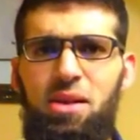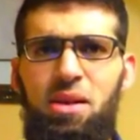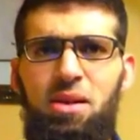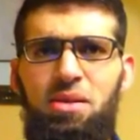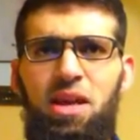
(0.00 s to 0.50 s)

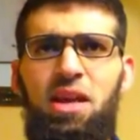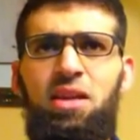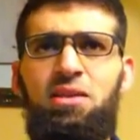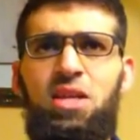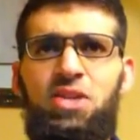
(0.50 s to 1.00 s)

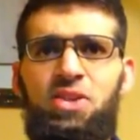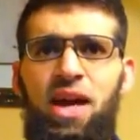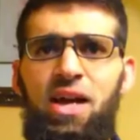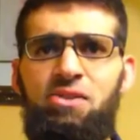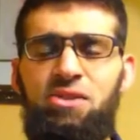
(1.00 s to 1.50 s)
taking this
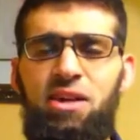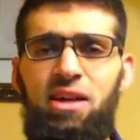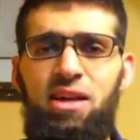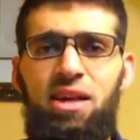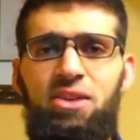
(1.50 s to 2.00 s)
as
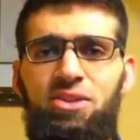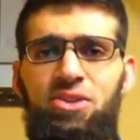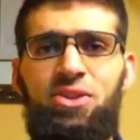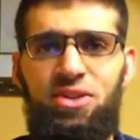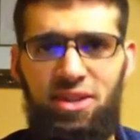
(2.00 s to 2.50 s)
a
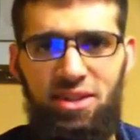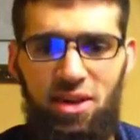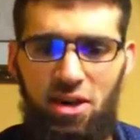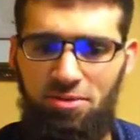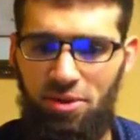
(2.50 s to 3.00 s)
journey
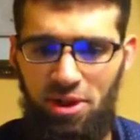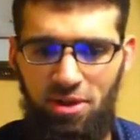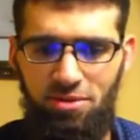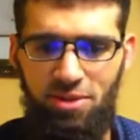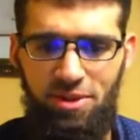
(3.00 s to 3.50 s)
of
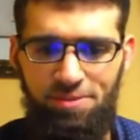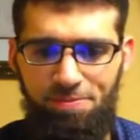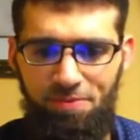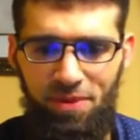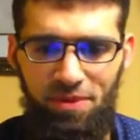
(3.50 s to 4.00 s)
recovery,
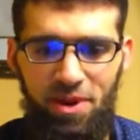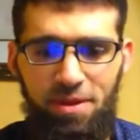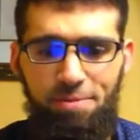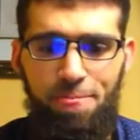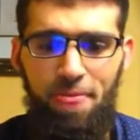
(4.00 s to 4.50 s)
right?
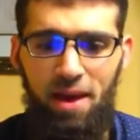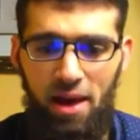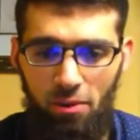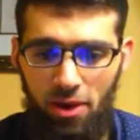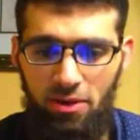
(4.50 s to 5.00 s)
And I
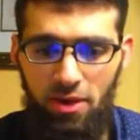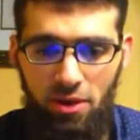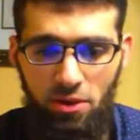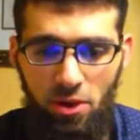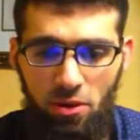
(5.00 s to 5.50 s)
want to let
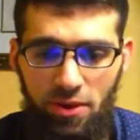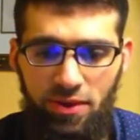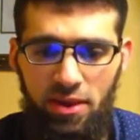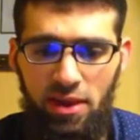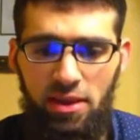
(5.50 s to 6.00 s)
you know once
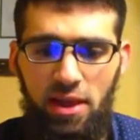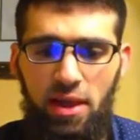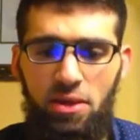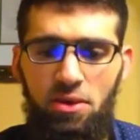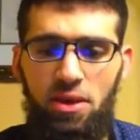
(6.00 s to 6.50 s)
again that
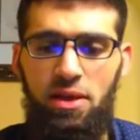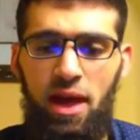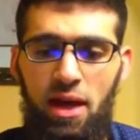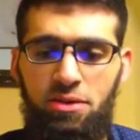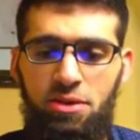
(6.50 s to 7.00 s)
you can
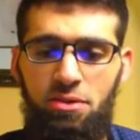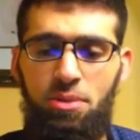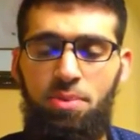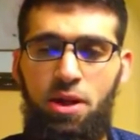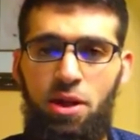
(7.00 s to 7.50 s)
catch the
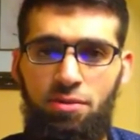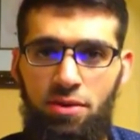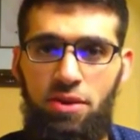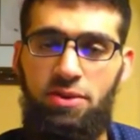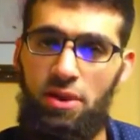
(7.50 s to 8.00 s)
replay of
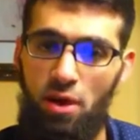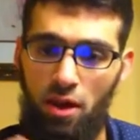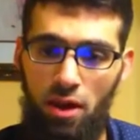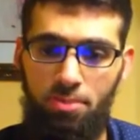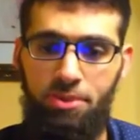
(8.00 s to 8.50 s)
this and all
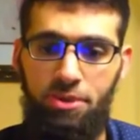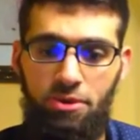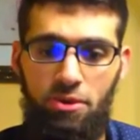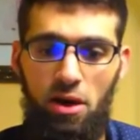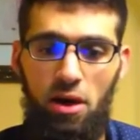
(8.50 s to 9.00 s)

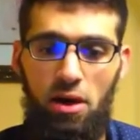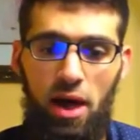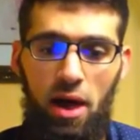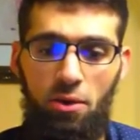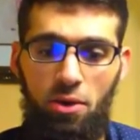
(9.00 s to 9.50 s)
episodes on
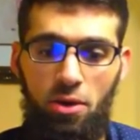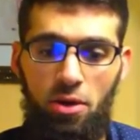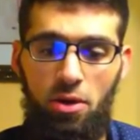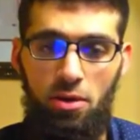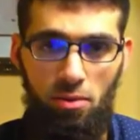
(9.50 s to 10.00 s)
our
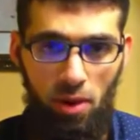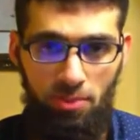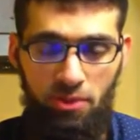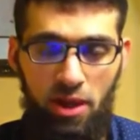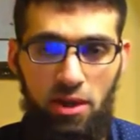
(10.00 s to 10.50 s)

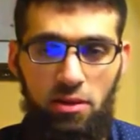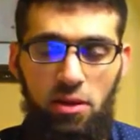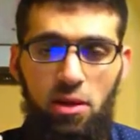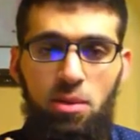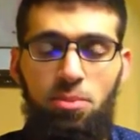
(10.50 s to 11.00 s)
website,
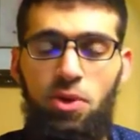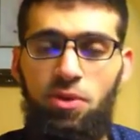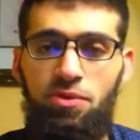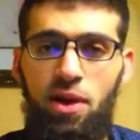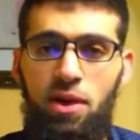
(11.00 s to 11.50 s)

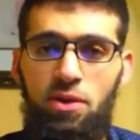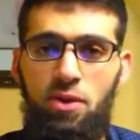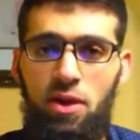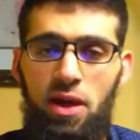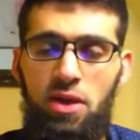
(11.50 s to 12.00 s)

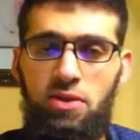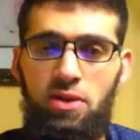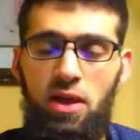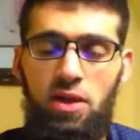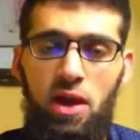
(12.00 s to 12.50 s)

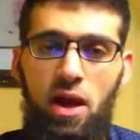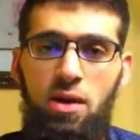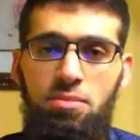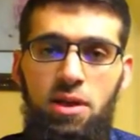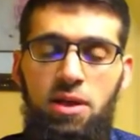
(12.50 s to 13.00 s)

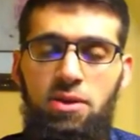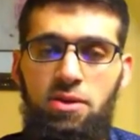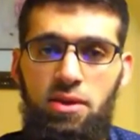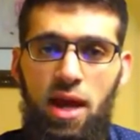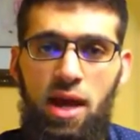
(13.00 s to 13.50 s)

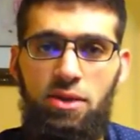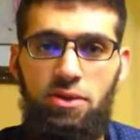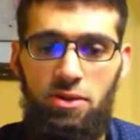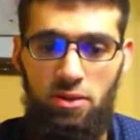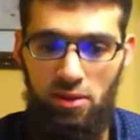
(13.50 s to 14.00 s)

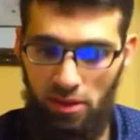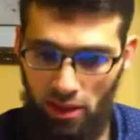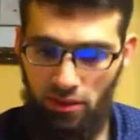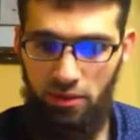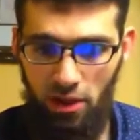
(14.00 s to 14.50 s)

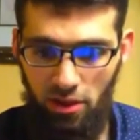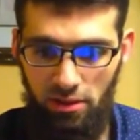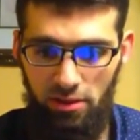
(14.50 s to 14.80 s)
purifyyourgaze.com/kickstart.